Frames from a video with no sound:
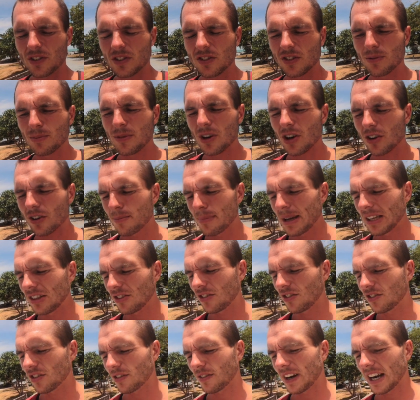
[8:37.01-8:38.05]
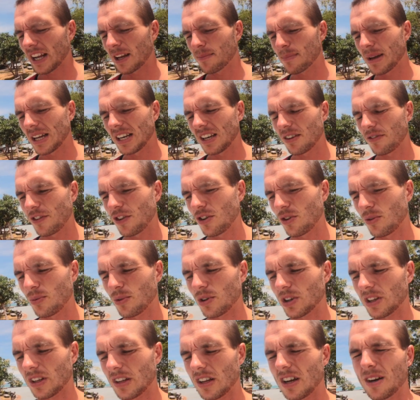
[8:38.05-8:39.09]
And some documentaries I recommend if you
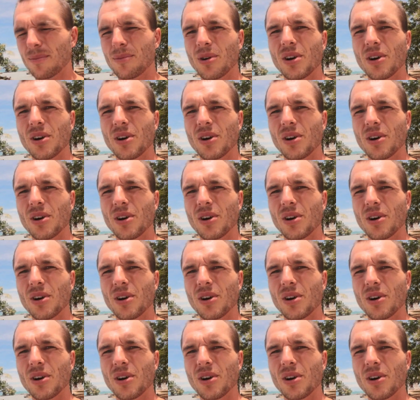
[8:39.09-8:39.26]
want to learn